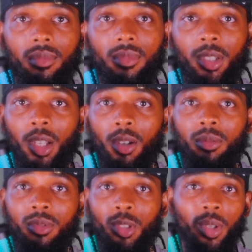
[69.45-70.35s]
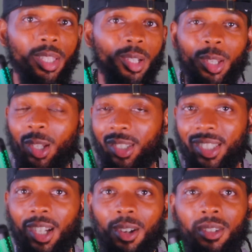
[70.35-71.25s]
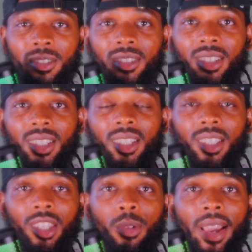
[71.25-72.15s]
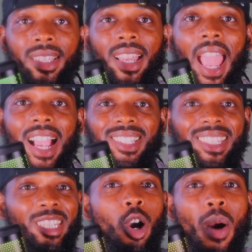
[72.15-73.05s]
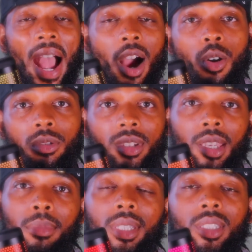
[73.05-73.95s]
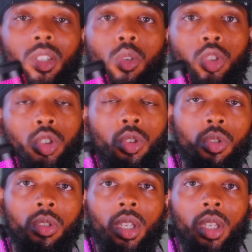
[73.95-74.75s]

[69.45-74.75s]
you know, 20, 30 years ago, you had to actually go out and be social